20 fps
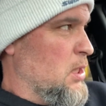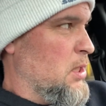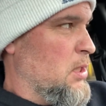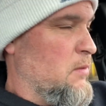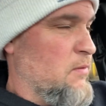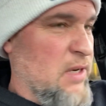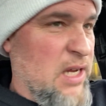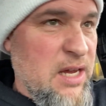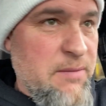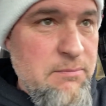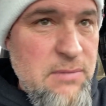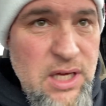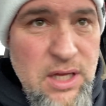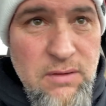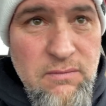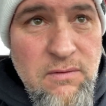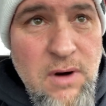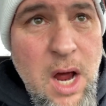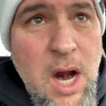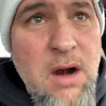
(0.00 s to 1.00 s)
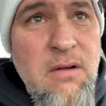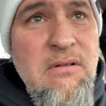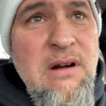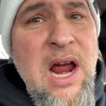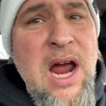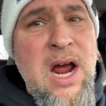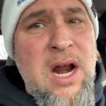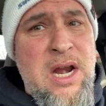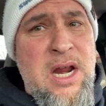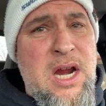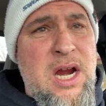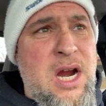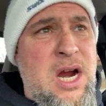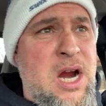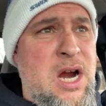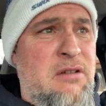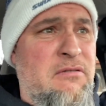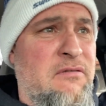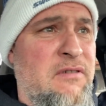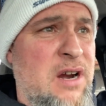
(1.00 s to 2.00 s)
They were giving me the runaround
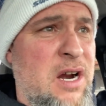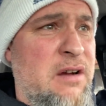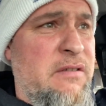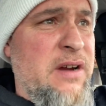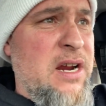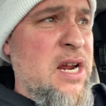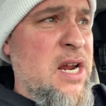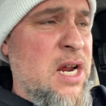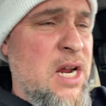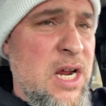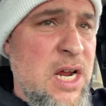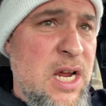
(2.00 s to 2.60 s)
here, Hariri.